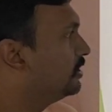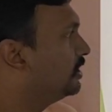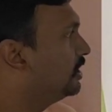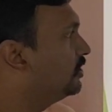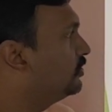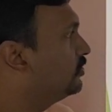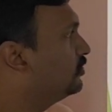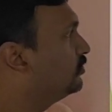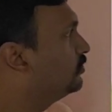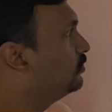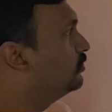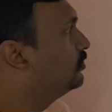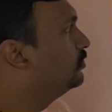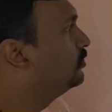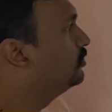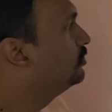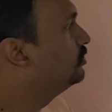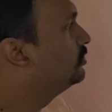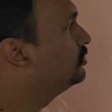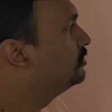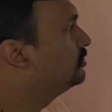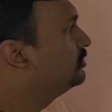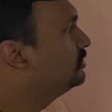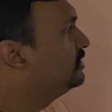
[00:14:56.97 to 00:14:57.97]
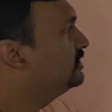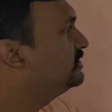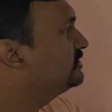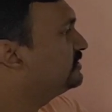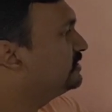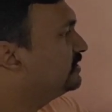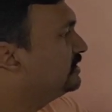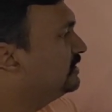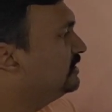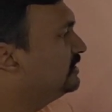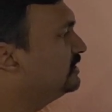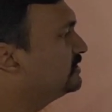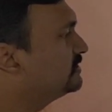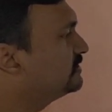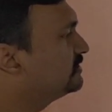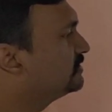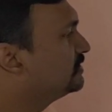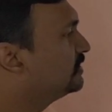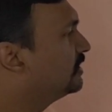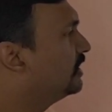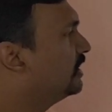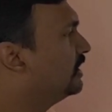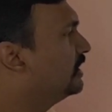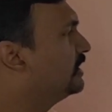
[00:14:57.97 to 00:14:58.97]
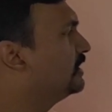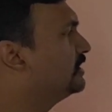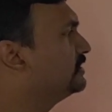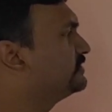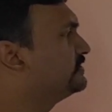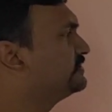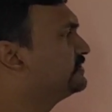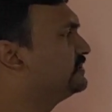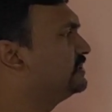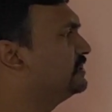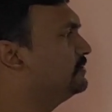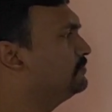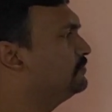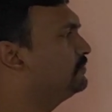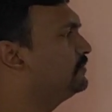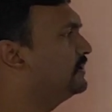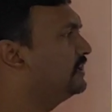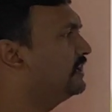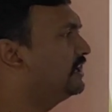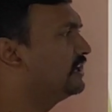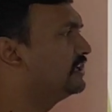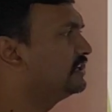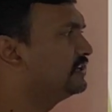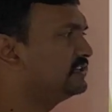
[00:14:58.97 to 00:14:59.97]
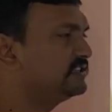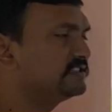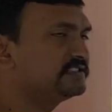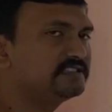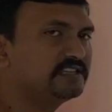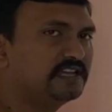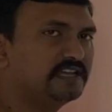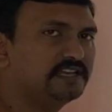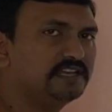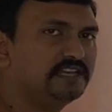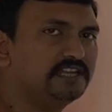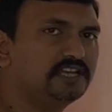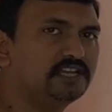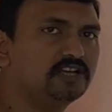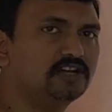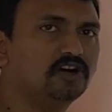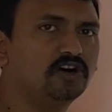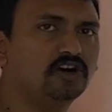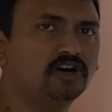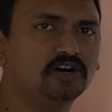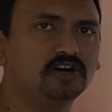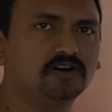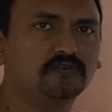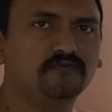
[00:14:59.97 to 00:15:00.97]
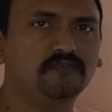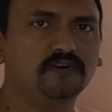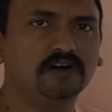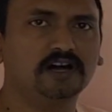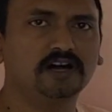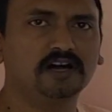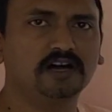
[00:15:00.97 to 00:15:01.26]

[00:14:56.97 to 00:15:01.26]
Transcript: Now, this is a simple understanding of